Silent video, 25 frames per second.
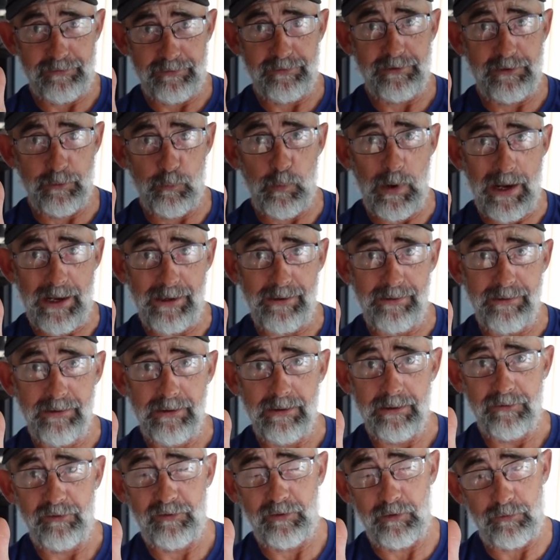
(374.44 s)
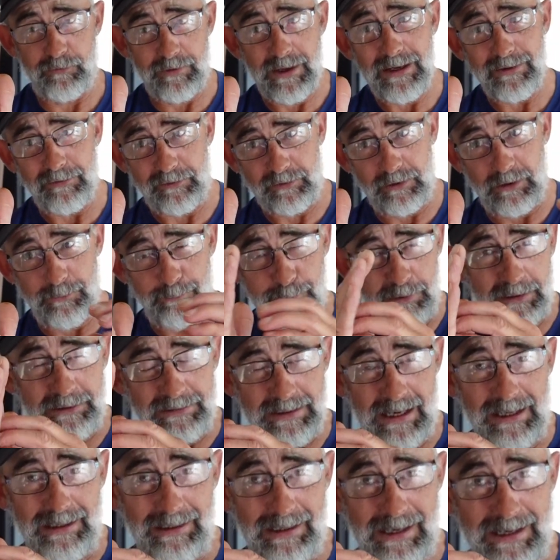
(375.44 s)
the wind. So that's going to pick
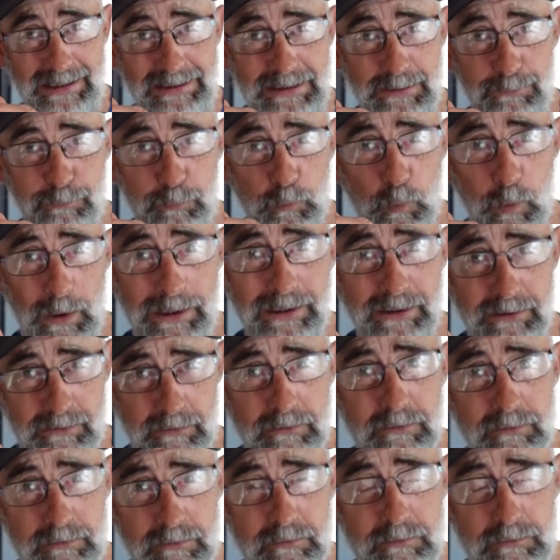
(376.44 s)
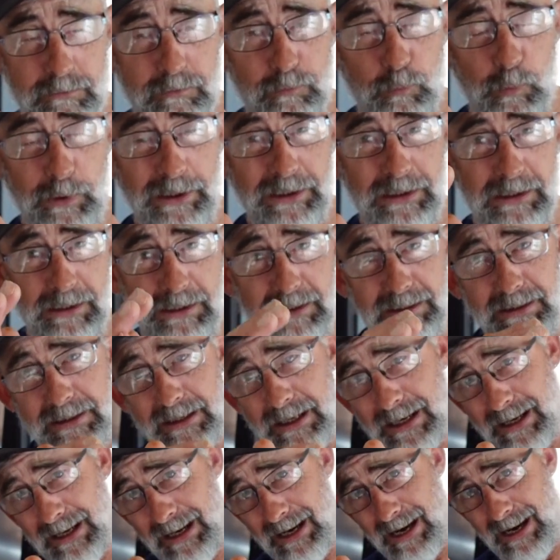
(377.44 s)
that line up quite quickly
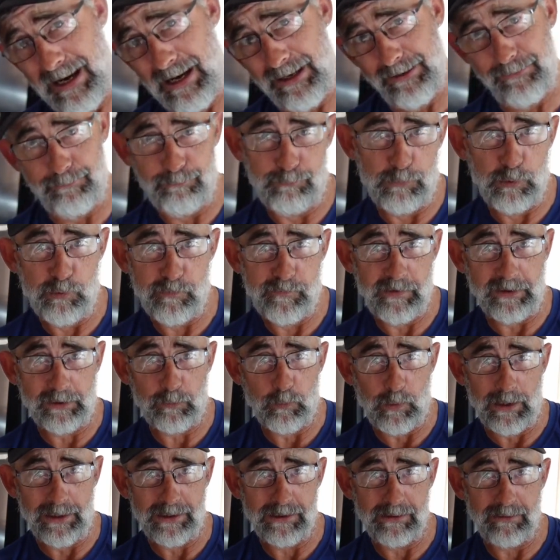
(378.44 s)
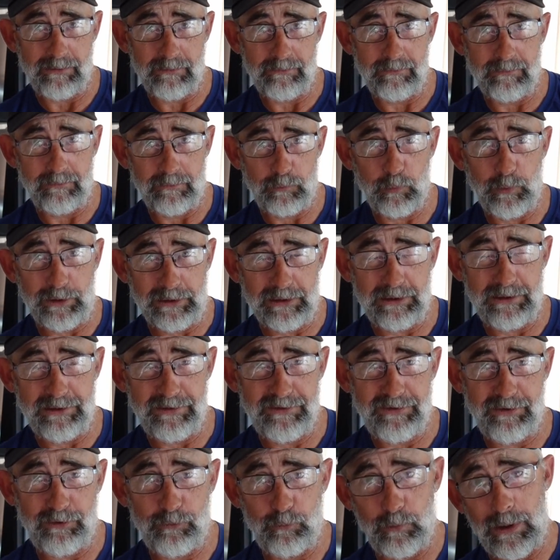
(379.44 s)
and move it quite quickly
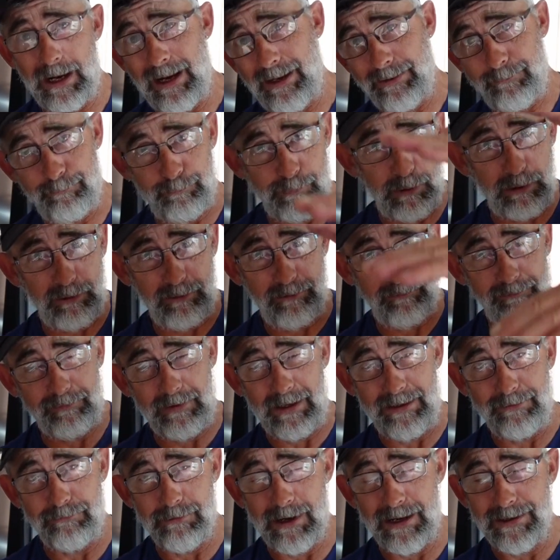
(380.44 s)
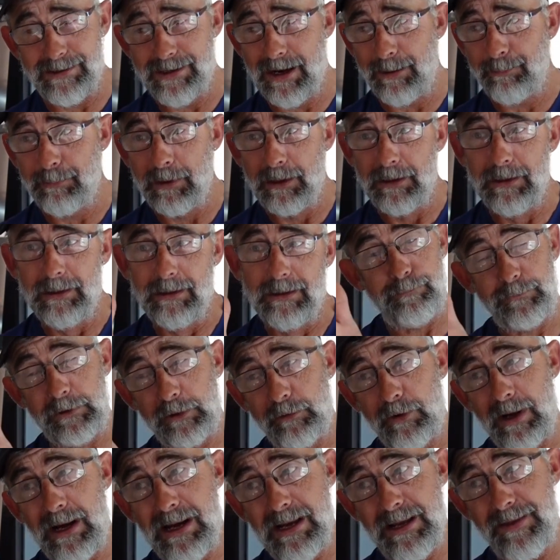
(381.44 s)
too, and pull the fly right up.
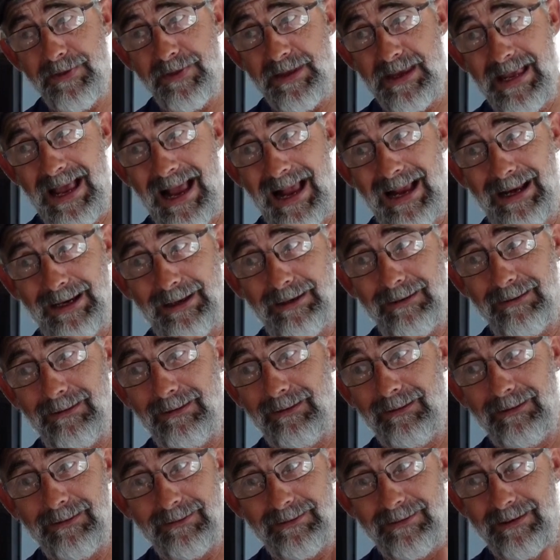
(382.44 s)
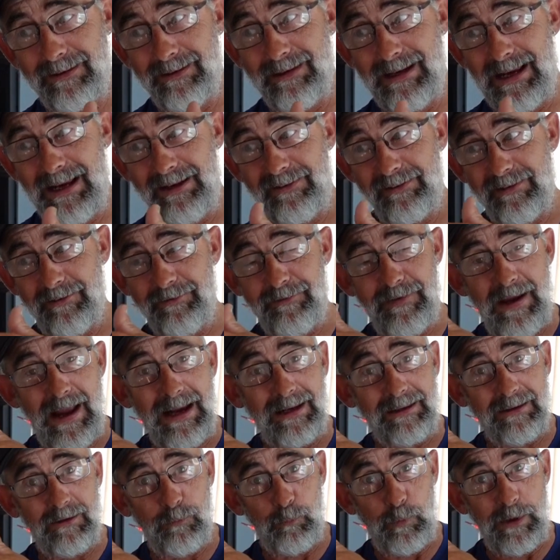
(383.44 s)
Greater the angle, the less
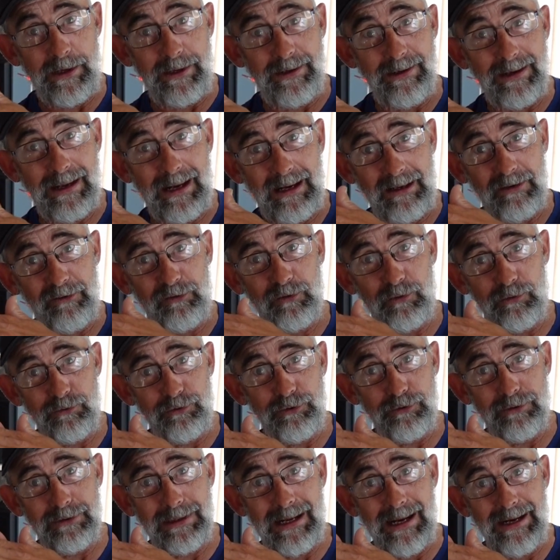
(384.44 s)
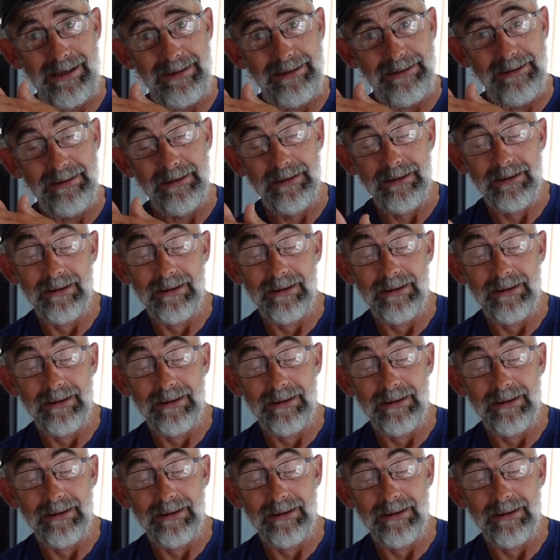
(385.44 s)
effect the wind has on your line.